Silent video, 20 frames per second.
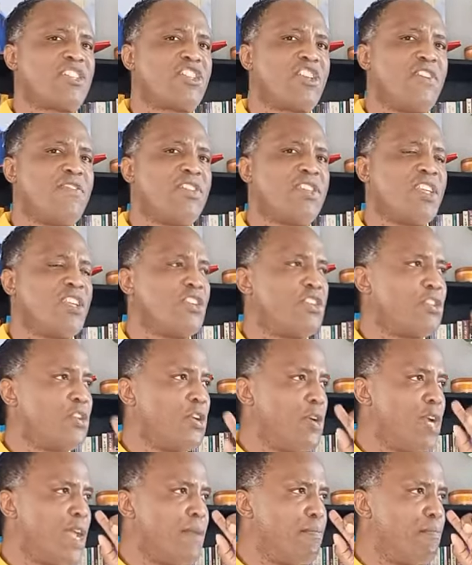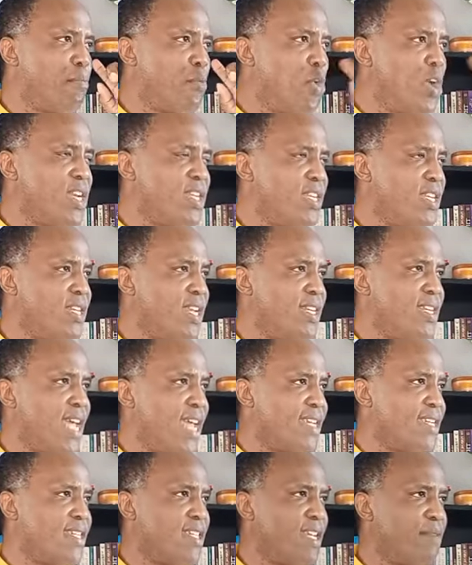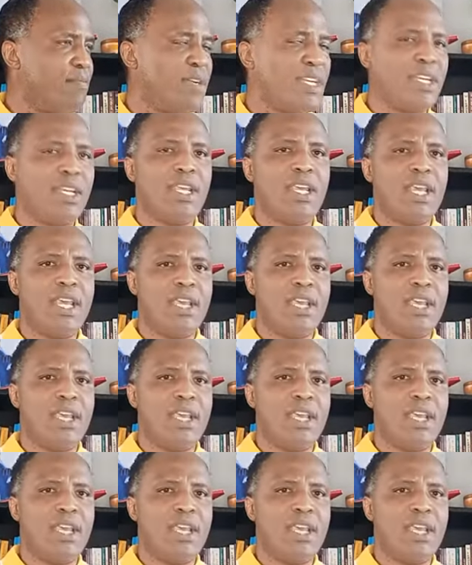service and, and pointed at that demon.